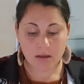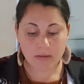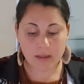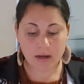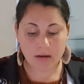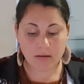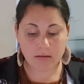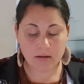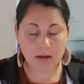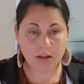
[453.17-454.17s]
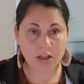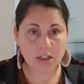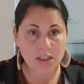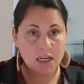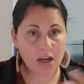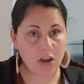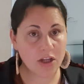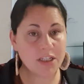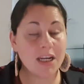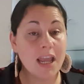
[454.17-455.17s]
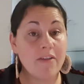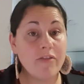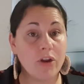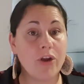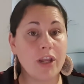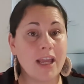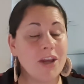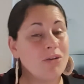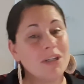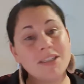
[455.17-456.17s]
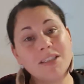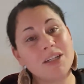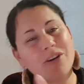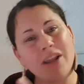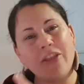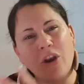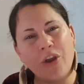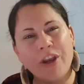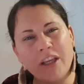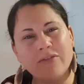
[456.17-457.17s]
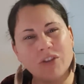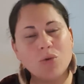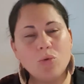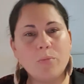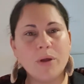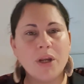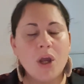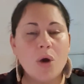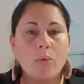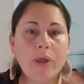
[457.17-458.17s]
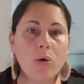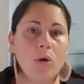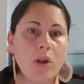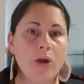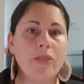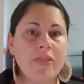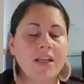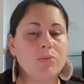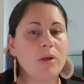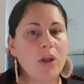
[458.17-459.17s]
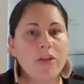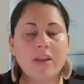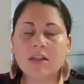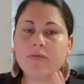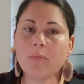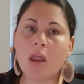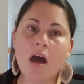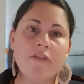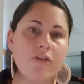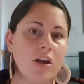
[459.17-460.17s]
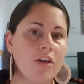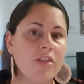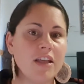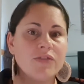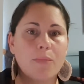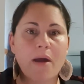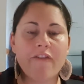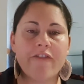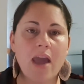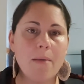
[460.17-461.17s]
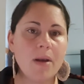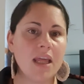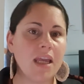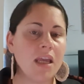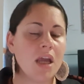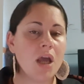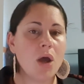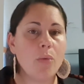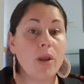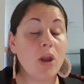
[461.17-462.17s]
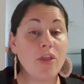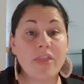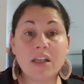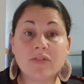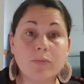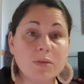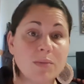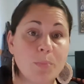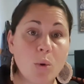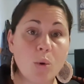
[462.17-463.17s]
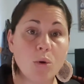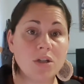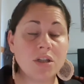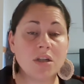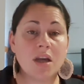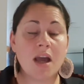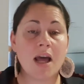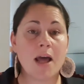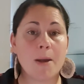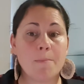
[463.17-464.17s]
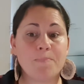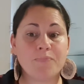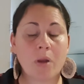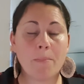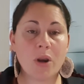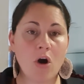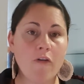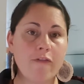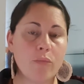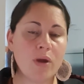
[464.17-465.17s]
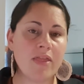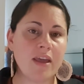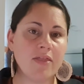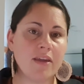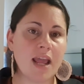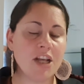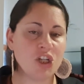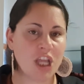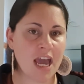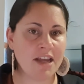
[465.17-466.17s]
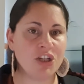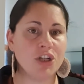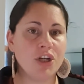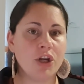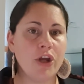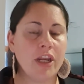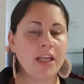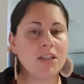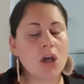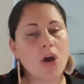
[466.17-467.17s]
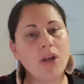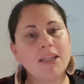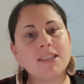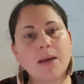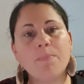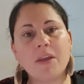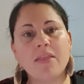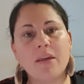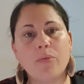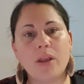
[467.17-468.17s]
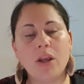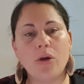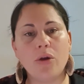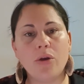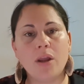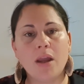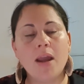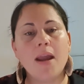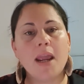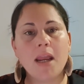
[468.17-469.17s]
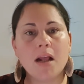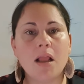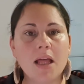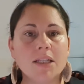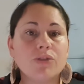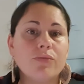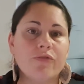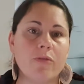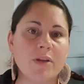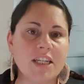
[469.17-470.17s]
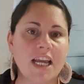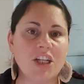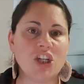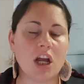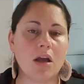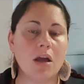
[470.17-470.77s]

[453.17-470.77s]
That to learn to love learning, and not necessarily the learning of school, but we all learn things. We learn things from life, we learn things from our family, we learn things from sport. But often we think that education and learning is only something that we learn in a classroom from a teacher.